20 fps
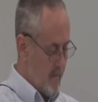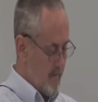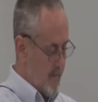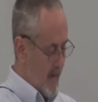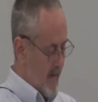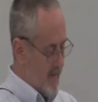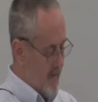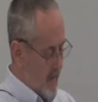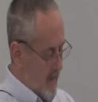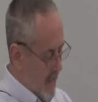
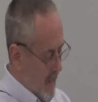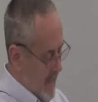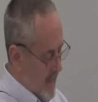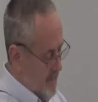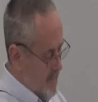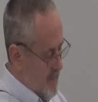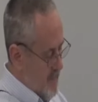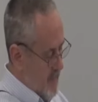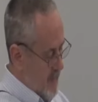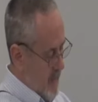By the
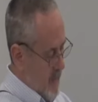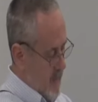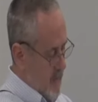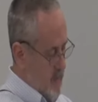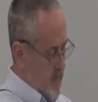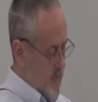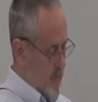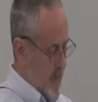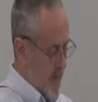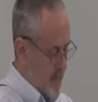lamps,
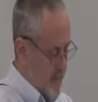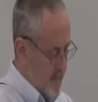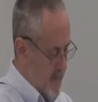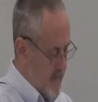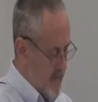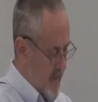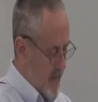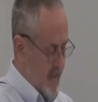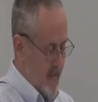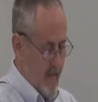it's
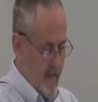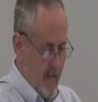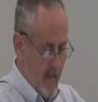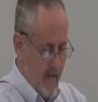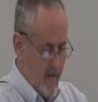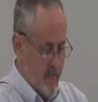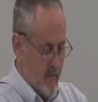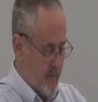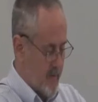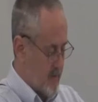represented,
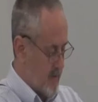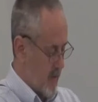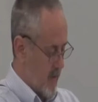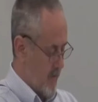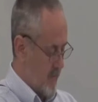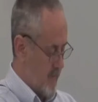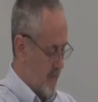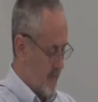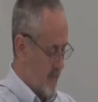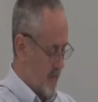as we
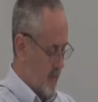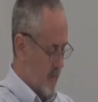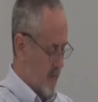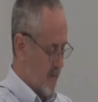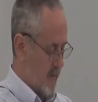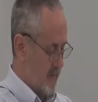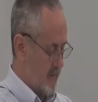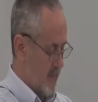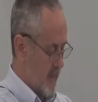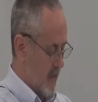saw from the
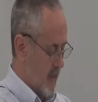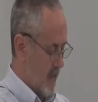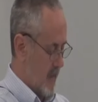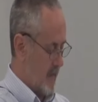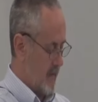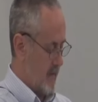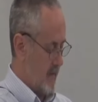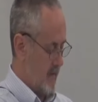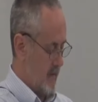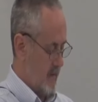Word of
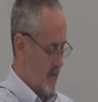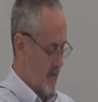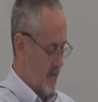God,